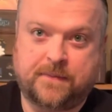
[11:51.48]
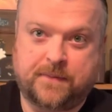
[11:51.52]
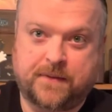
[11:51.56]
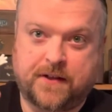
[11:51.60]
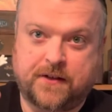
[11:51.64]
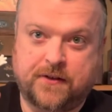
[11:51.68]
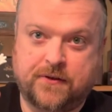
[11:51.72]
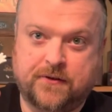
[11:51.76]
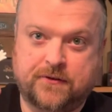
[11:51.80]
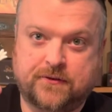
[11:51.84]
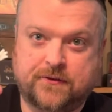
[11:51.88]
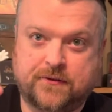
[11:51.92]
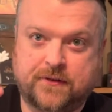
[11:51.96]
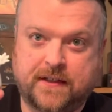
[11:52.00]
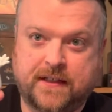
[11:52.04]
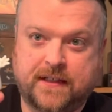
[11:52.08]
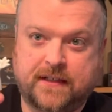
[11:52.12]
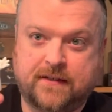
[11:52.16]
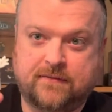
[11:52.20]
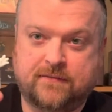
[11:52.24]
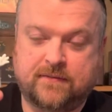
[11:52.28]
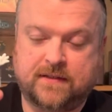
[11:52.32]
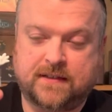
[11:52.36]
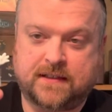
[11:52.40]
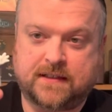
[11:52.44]
the nursery,
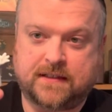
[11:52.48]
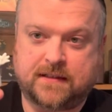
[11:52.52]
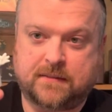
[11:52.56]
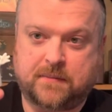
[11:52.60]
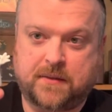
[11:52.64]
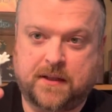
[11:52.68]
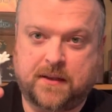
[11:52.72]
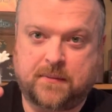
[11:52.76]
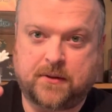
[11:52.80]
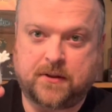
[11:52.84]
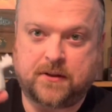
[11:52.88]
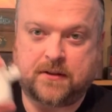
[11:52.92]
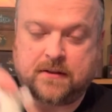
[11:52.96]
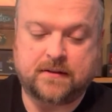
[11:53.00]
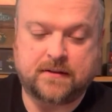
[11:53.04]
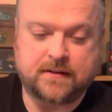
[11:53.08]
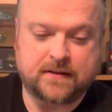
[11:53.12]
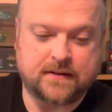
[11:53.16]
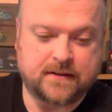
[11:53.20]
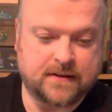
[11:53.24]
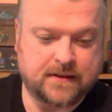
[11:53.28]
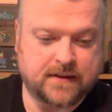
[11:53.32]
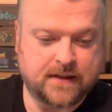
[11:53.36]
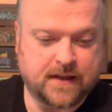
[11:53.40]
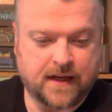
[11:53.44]
which is a bummer.
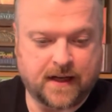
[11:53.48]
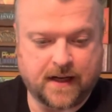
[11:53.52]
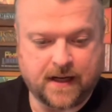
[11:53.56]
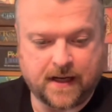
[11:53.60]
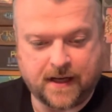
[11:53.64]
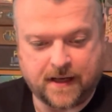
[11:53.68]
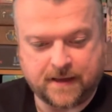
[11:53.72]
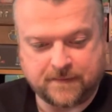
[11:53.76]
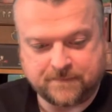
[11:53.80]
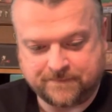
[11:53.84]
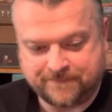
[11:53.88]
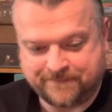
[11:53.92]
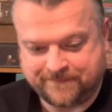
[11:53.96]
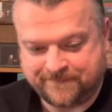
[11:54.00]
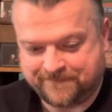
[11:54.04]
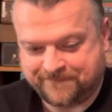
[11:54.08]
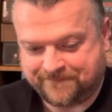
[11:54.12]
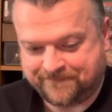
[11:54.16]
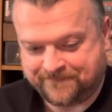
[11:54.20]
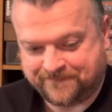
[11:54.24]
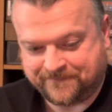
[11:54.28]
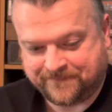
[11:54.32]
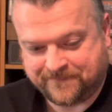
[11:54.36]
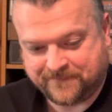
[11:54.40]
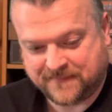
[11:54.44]
Um,
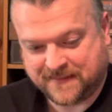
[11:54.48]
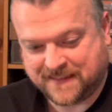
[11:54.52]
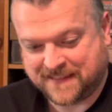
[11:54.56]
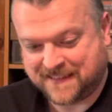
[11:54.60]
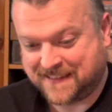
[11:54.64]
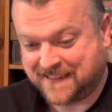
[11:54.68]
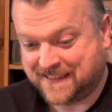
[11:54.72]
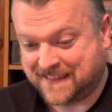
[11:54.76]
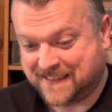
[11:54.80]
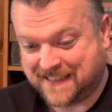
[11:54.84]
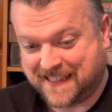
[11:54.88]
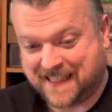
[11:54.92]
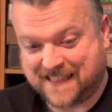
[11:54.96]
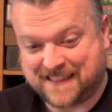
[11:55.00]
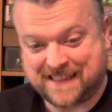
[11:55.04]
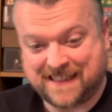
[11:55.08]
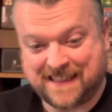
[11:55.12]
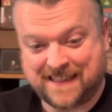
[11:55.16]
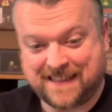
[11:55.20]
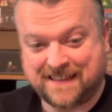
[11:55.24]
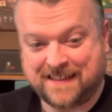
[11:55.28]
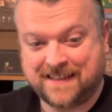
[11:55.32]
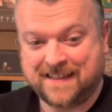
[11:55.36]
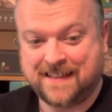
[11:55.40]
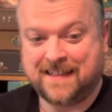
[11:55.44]
that's
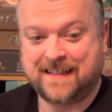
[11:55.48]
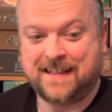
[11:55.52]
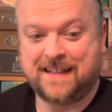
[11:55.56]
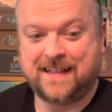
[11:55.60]
it.